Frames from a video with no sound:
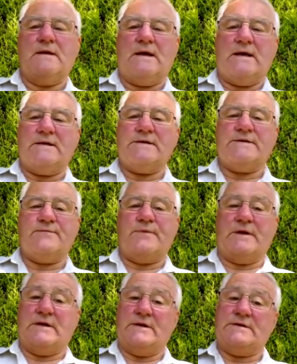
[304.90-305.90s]
as,
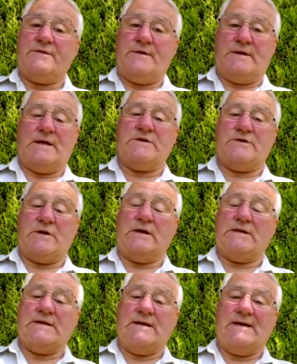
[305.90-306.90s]
because of the
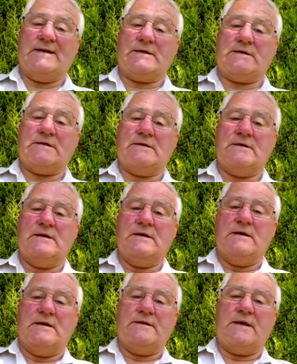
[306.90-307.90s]
Nationality Act,
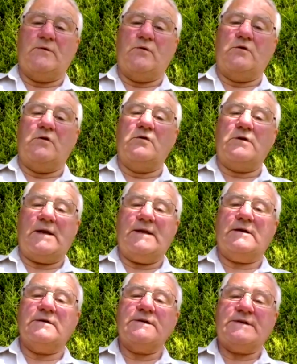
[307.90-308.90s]
they were already
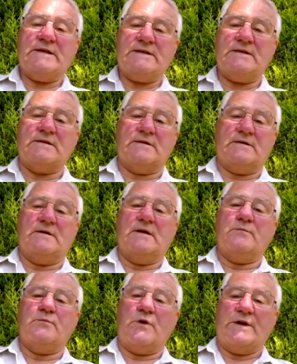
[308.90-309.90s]
considered
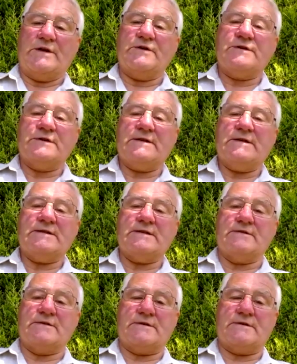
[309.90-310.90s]
British
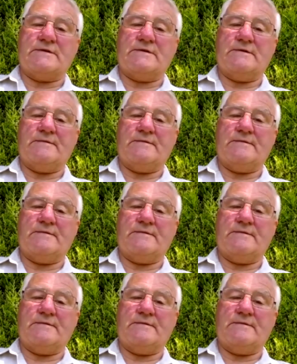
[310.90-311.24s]
citizens.